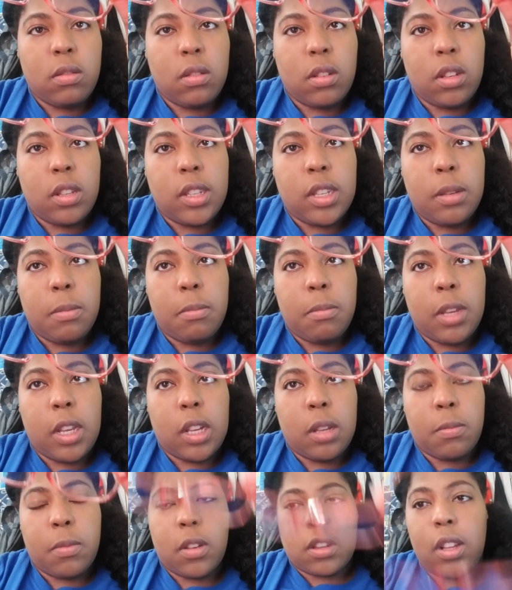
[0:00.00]
Some
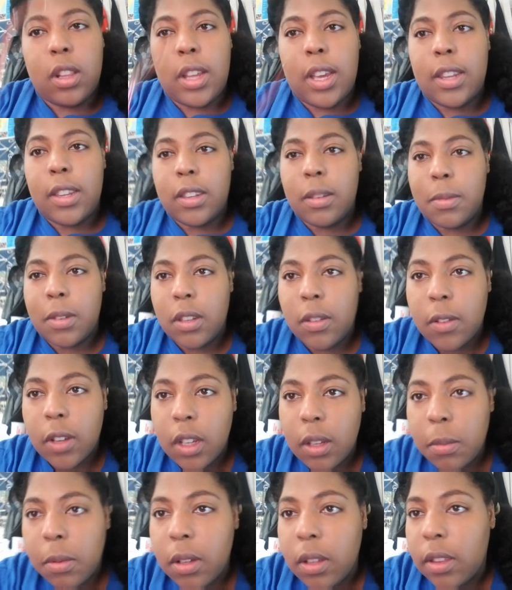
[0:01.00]
makeup on the glasses, but it's fine.
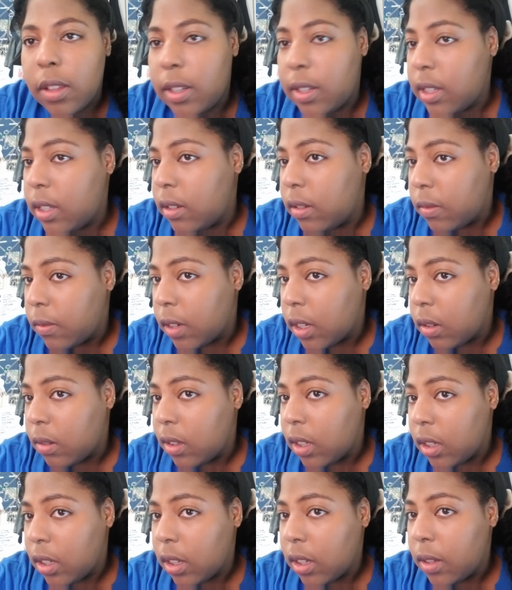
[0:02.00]
This is the final
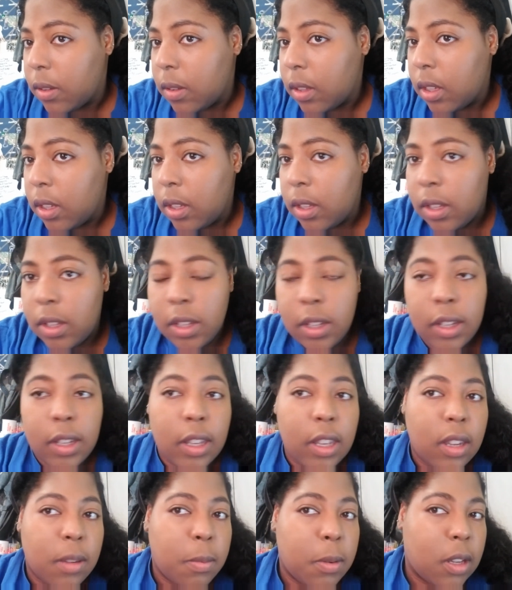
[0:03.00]
look.
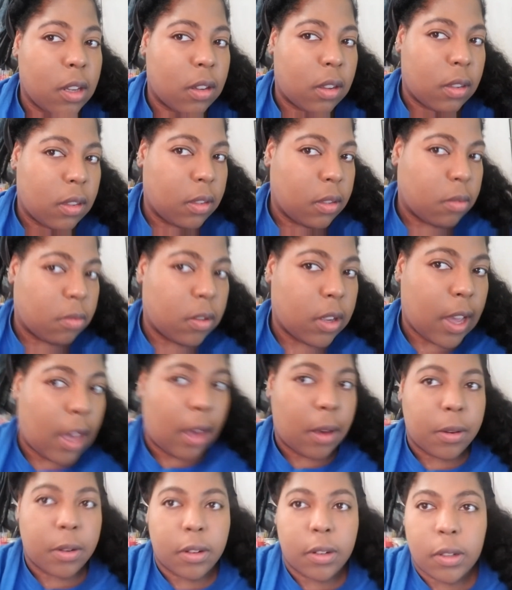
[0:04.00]
It's been 3
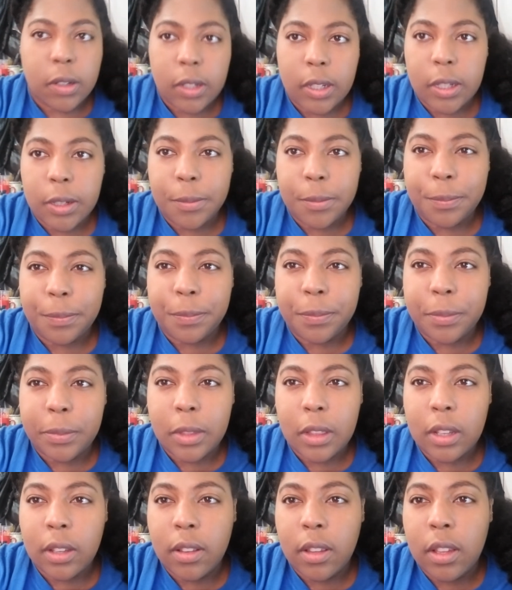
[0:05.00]
hours.
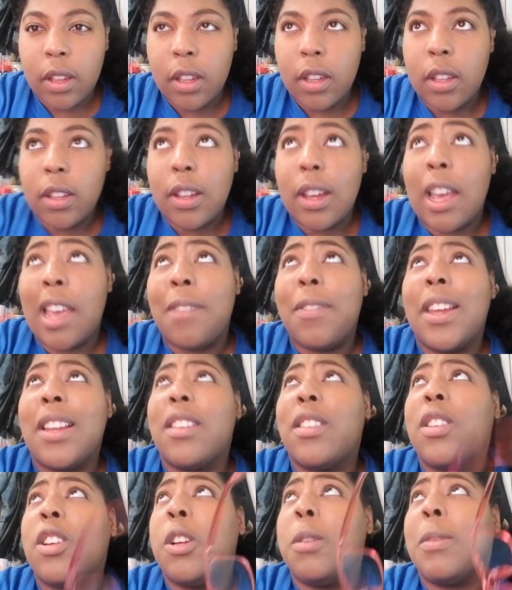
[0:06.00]
I've had to
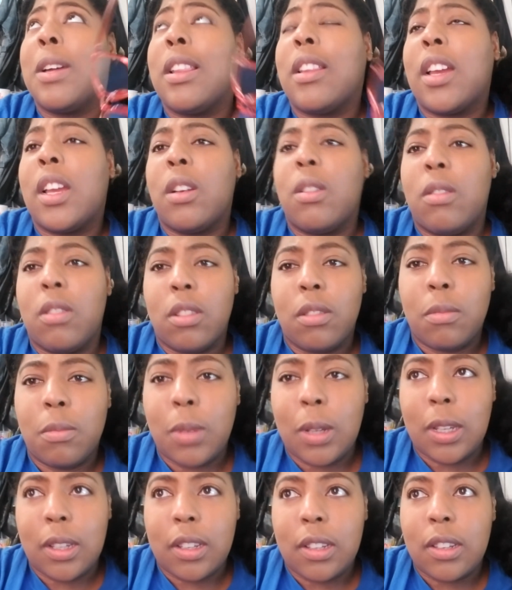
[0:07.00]
turn my light on
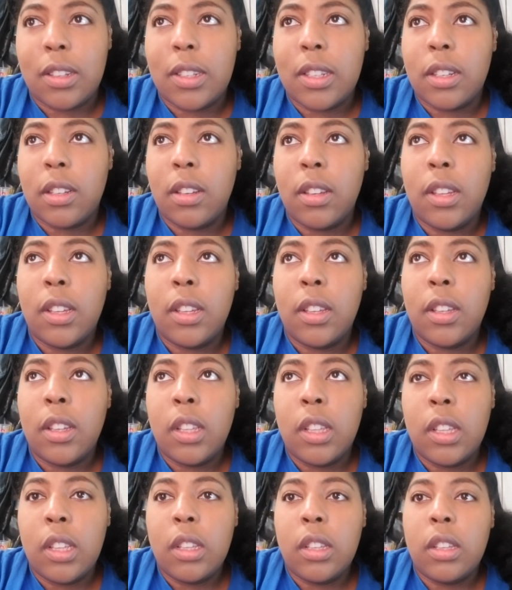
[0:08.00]
because
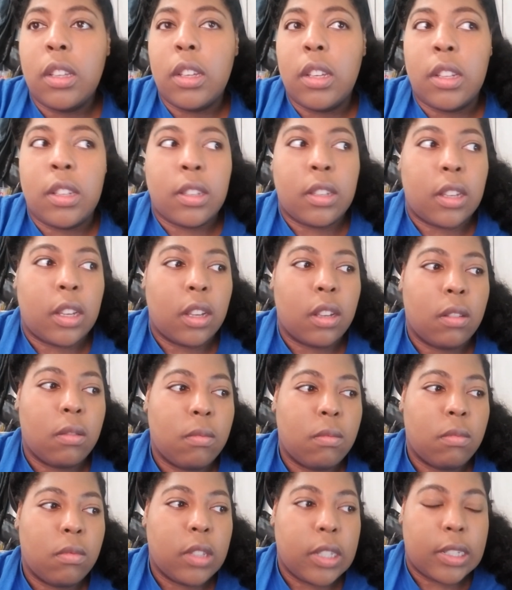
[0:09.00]
it's like
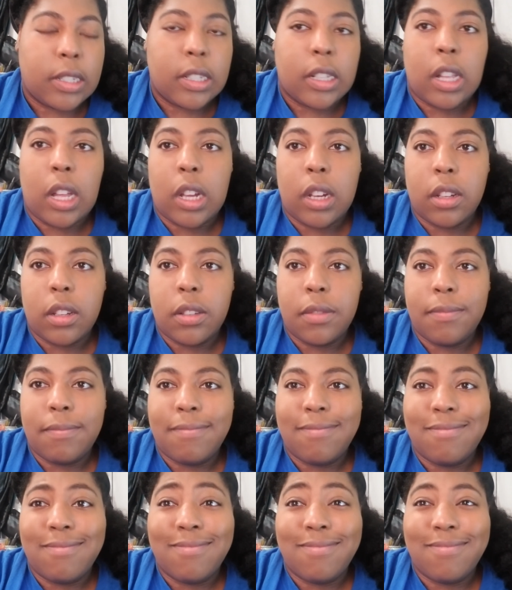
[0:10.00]
6 o'clock.
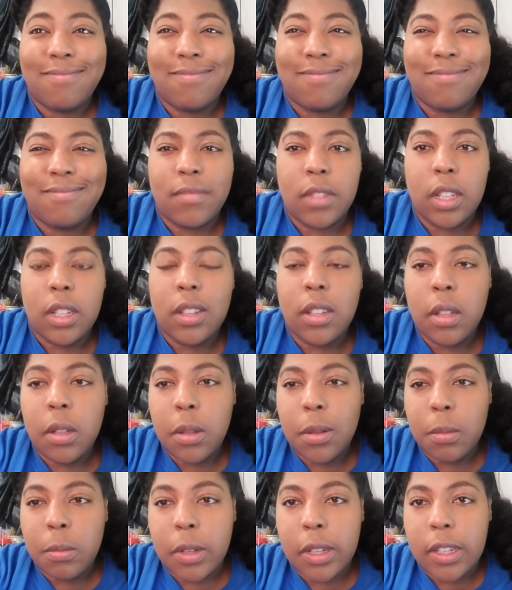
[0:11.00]

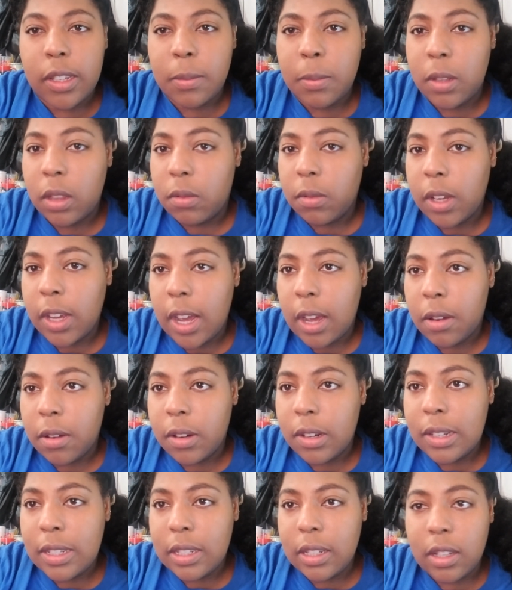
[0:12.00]
But it's been 3
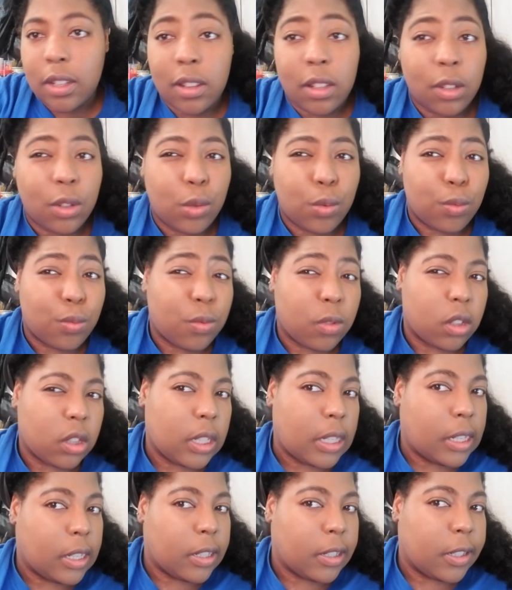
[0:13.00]
hours. It looks really
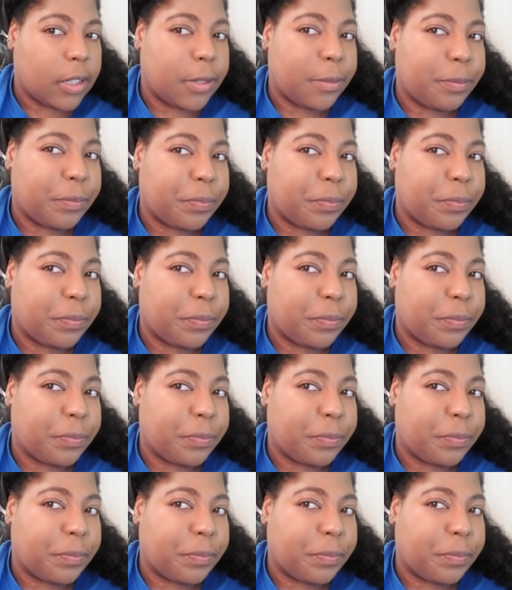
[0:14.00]
good.